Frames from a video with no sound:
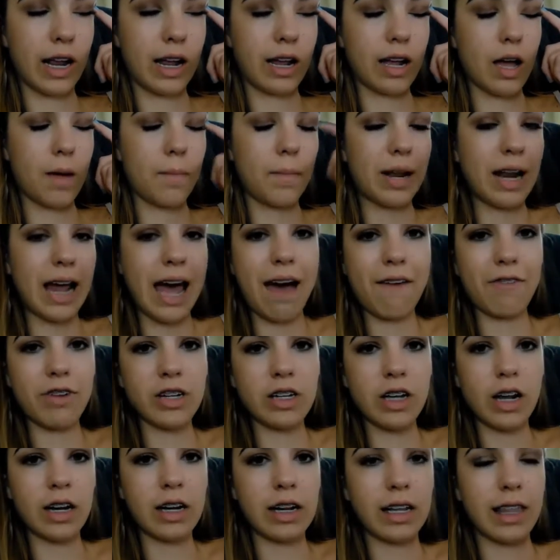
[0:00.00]
I mean, I
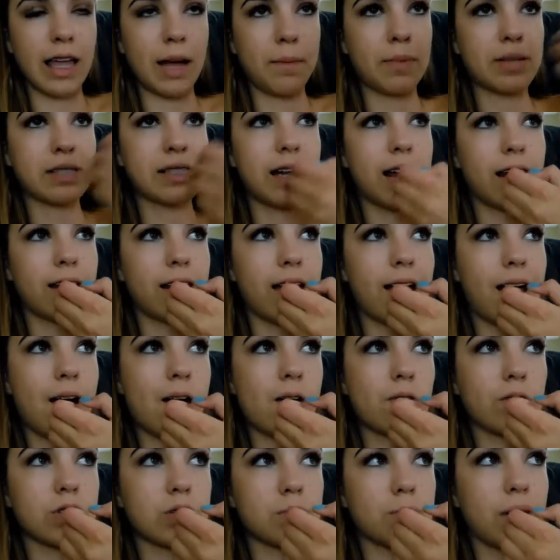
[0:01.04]
haven't done anything but stay in the
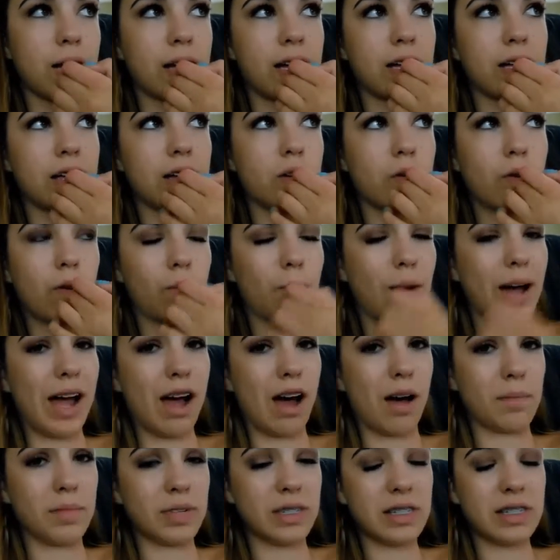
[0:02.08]
house, but,
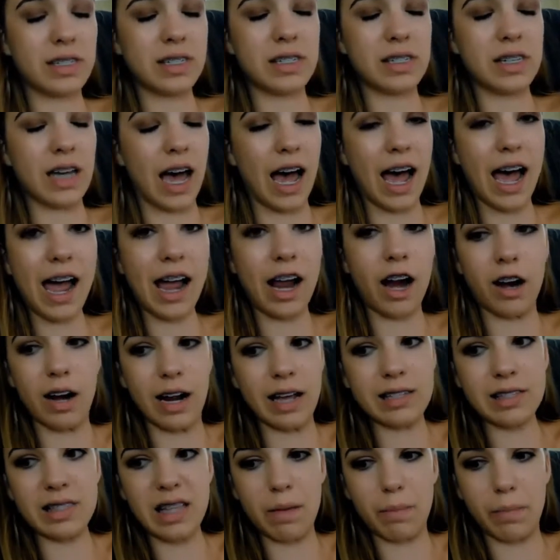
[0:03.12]
wow, I'm tired.
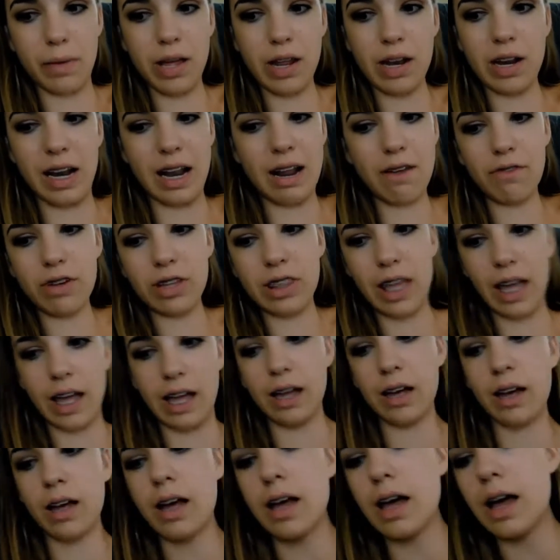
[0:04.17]
I slept in and
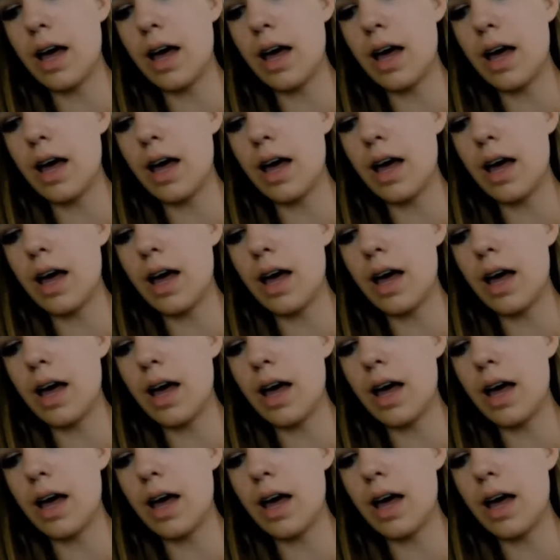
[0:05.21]
everything.